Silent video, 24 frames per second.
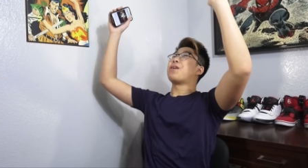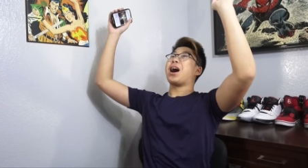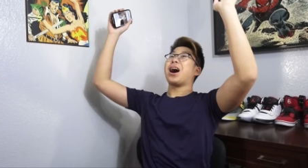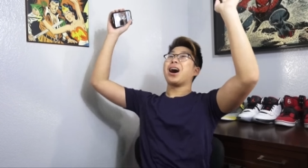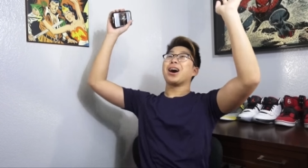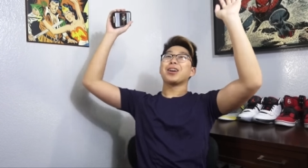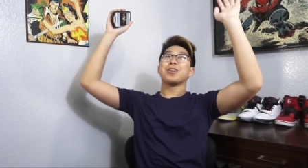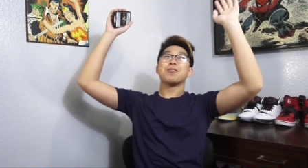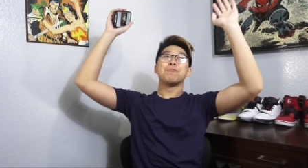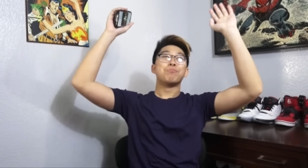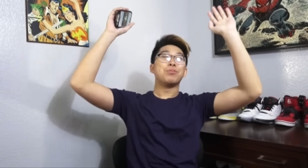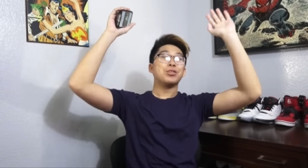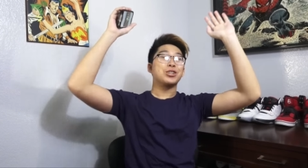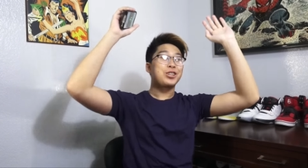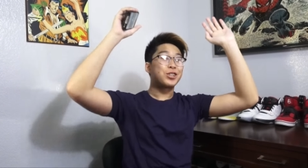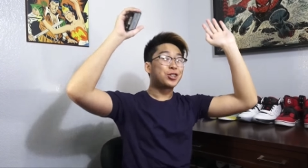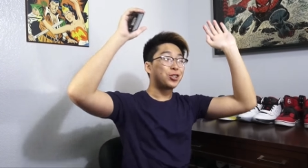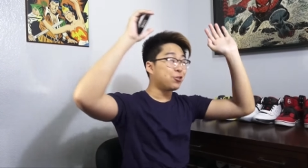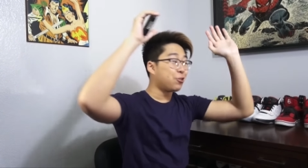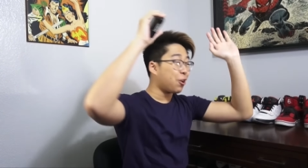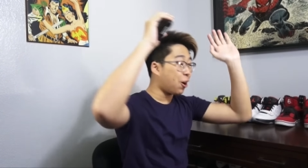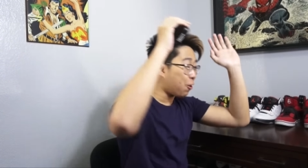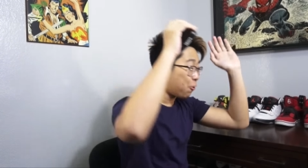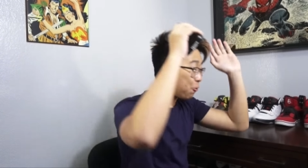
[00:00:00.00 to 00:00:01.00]
bottom,
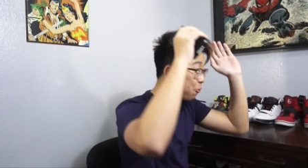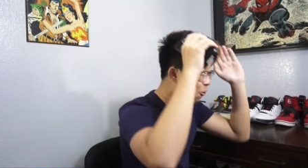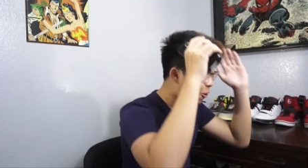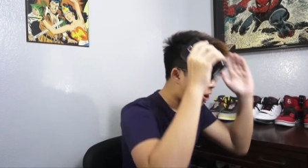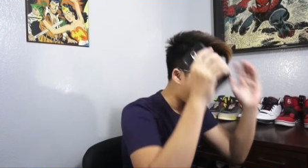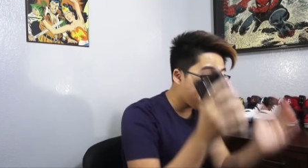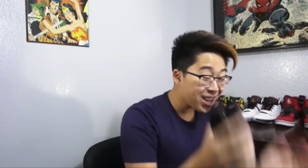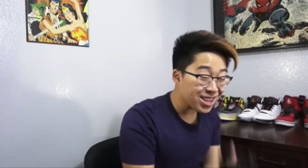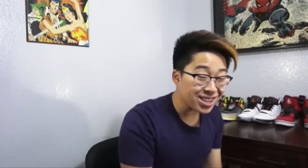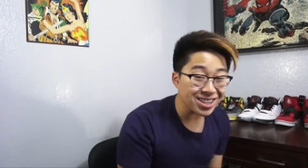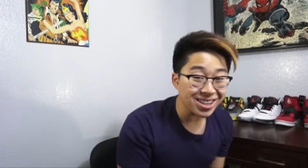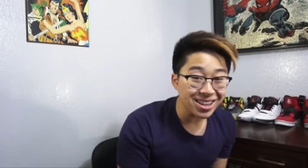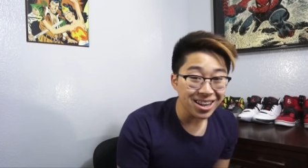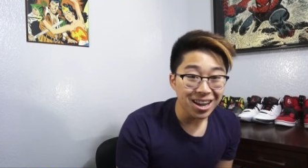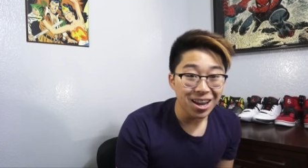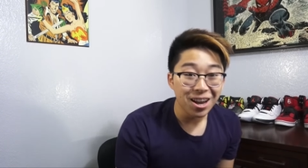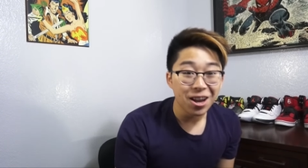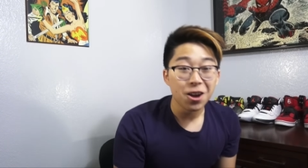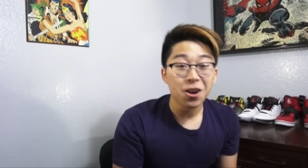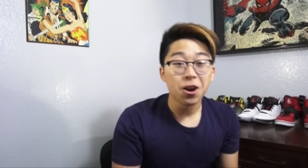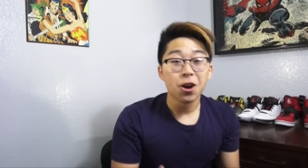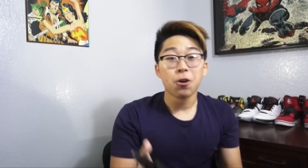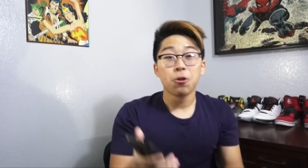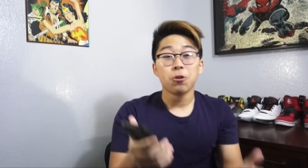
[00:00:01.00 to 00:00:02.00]
but you know what?
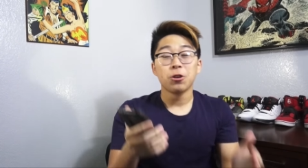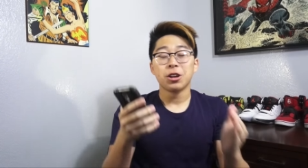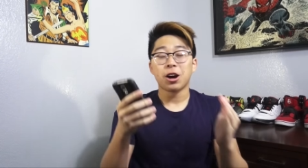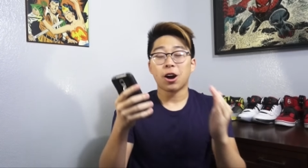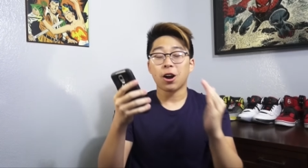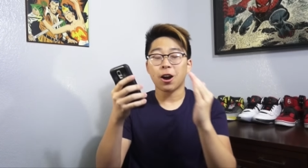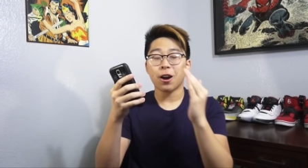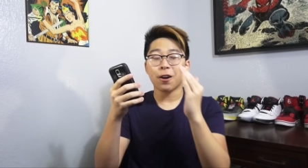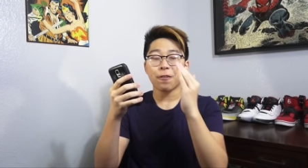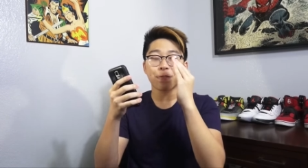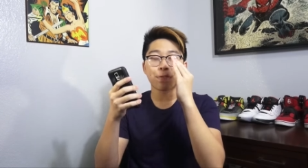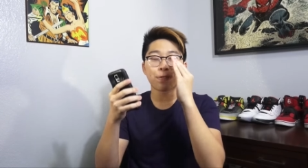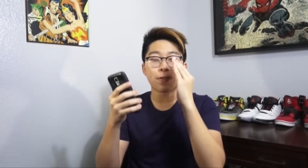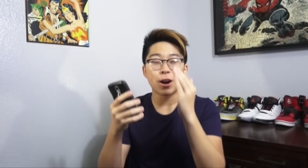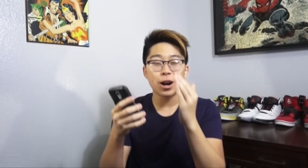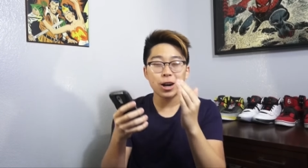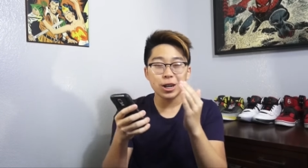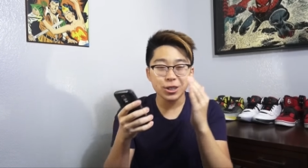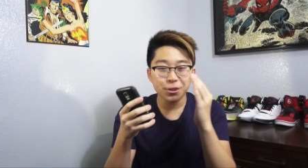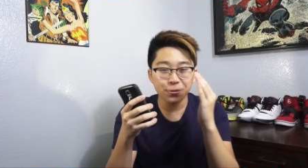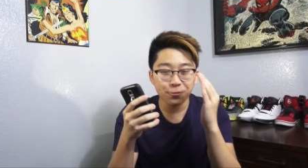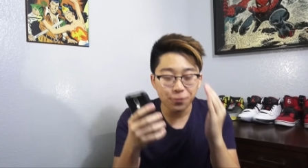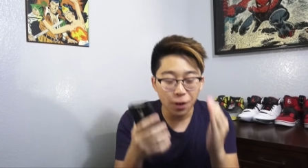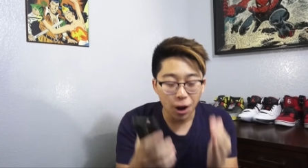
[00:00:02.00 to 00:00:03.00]
Her
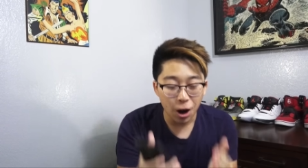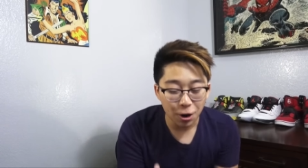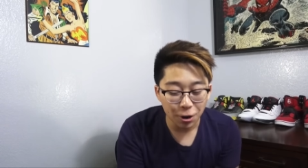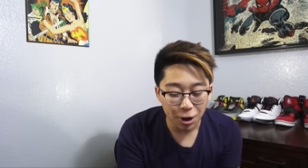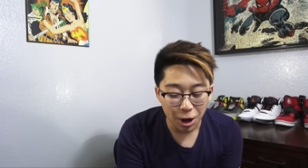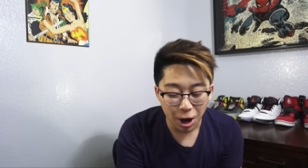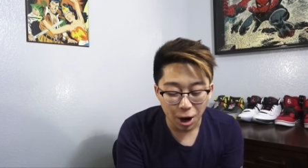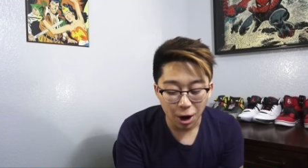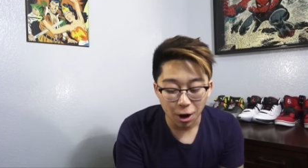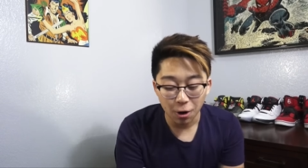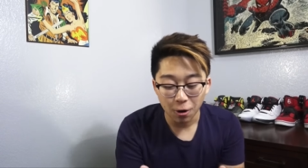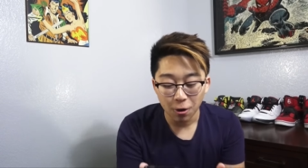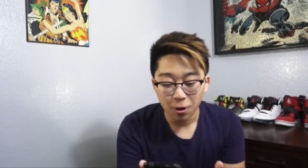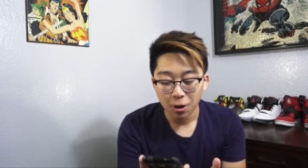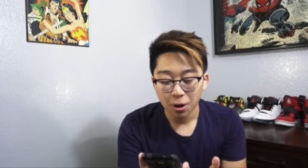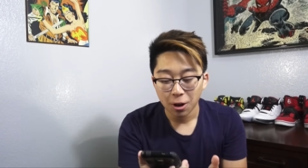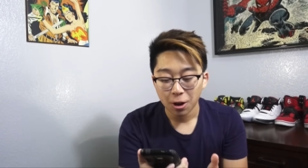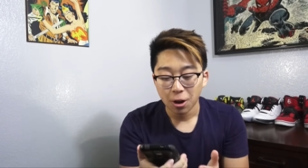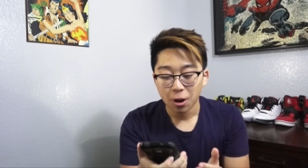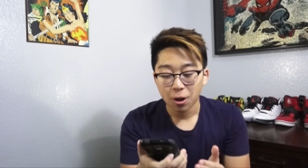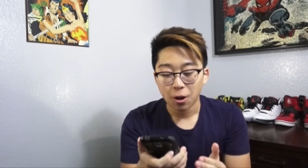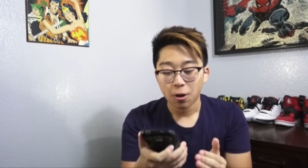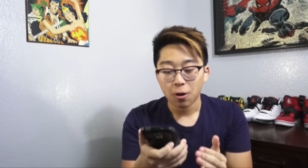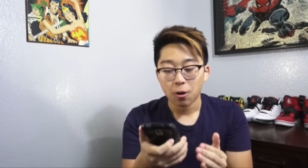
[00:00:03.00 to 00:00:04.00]
first photo
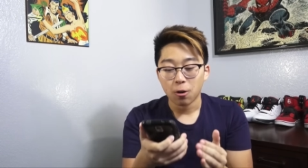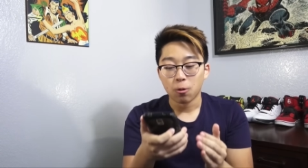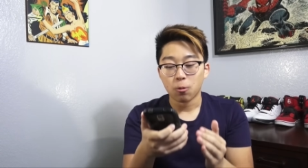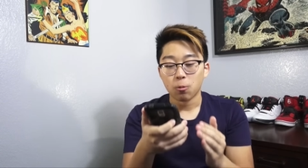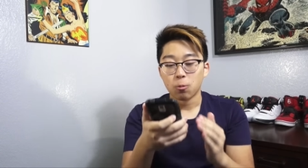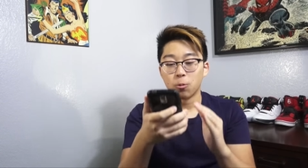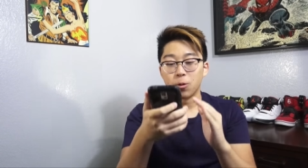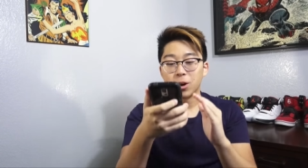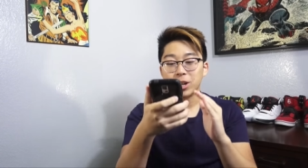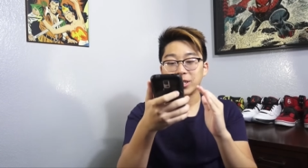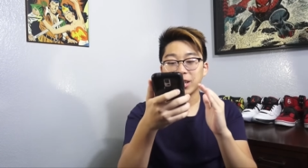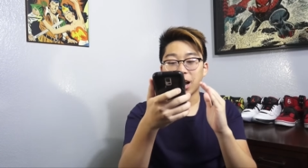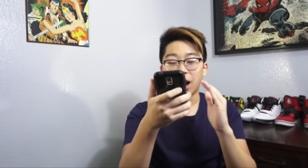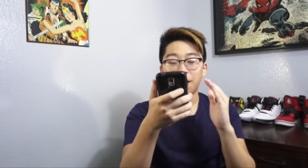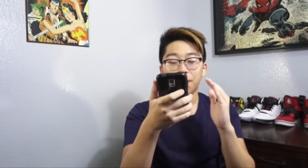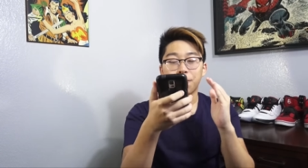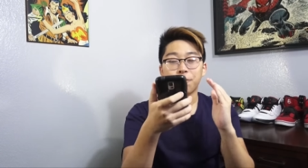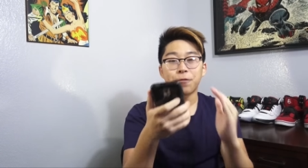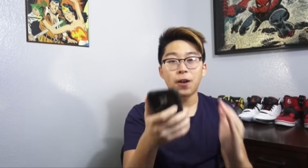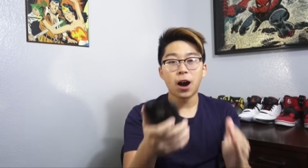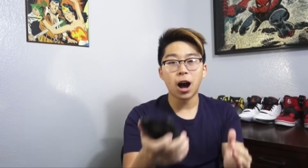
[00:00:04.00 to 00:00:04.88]
was a